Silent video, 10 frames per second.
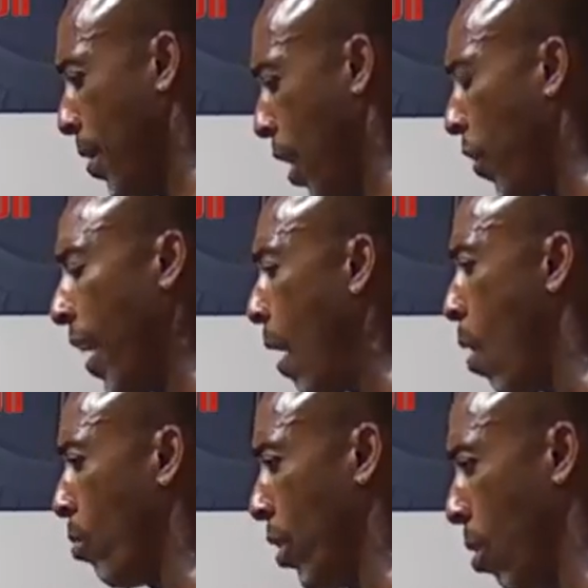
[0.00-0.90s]
Nothing I
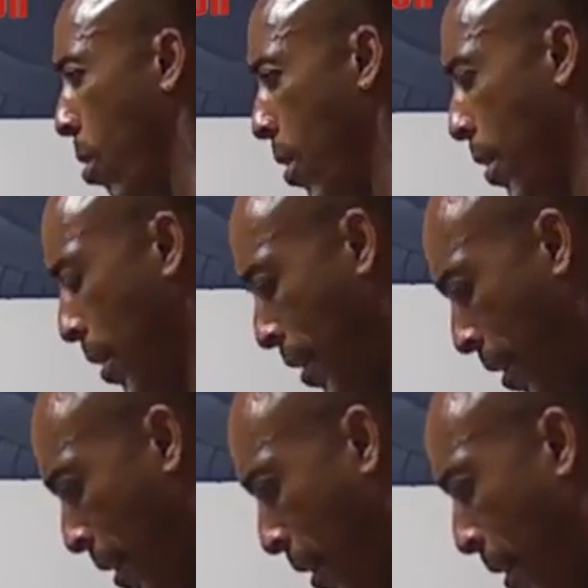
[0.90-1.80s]
won't do.
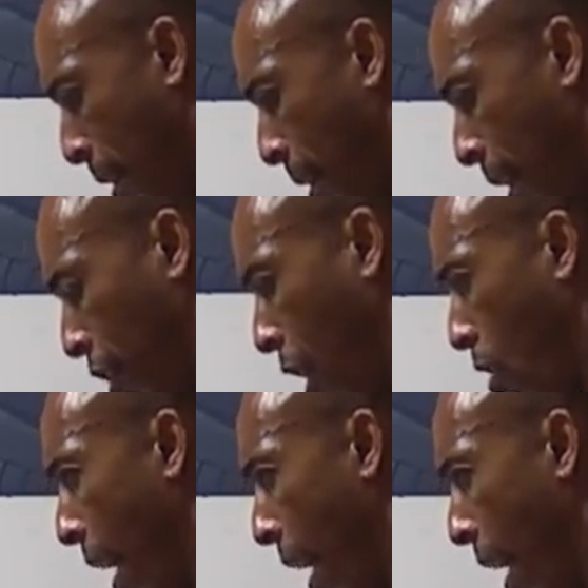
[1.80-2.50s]
Let's go,